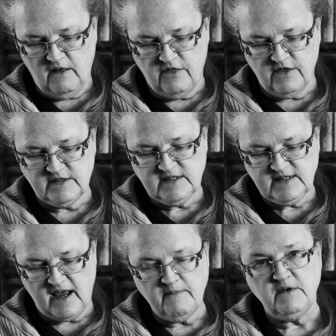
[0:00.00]
the
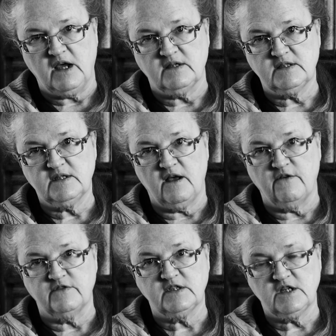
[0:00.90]
sameness
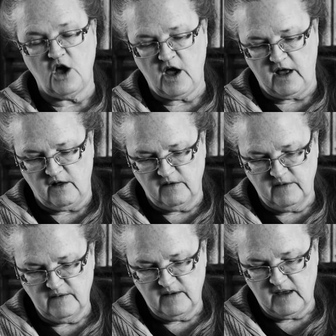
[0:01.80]
of style
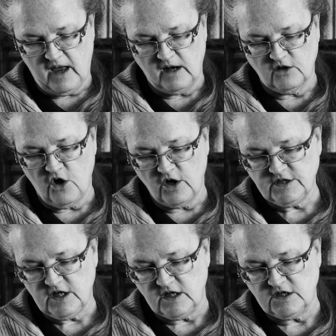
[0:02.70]
and
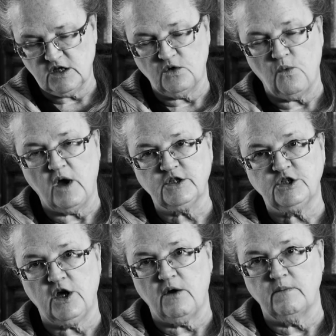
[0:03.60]
content in the
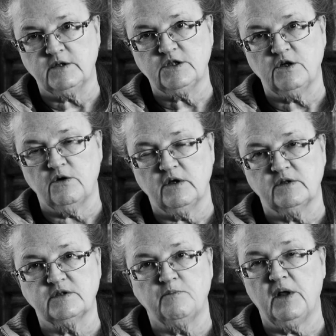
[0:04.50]
Watchtower
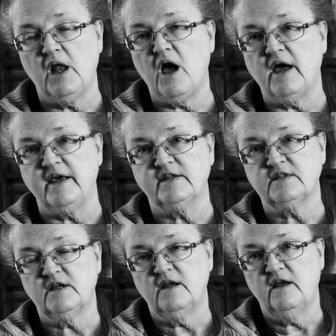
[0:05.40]
materials
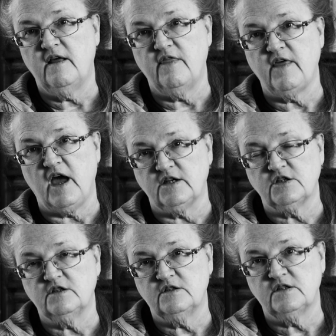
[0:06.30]
belies
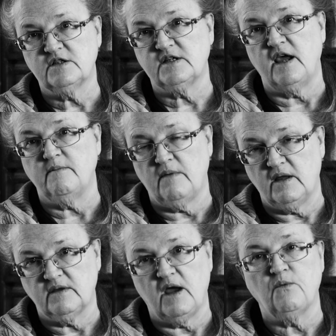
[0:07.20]
that
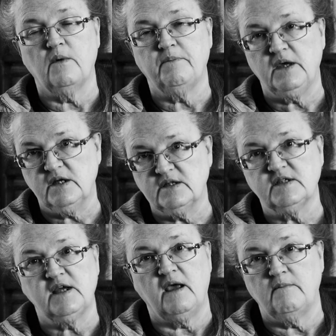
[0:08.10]
statement, that repeated
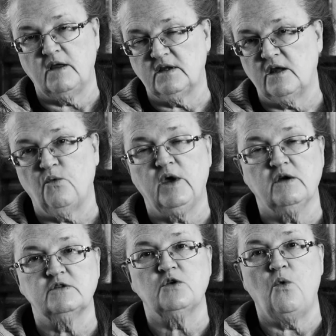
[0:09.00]
statement that we
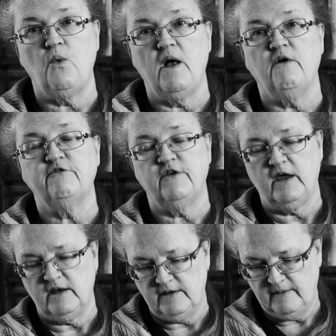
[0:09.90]
are so well
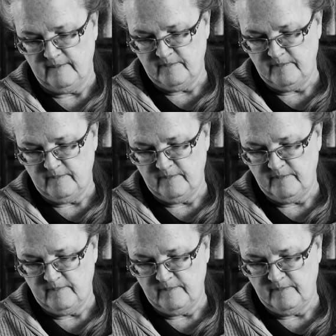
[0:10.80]
fed.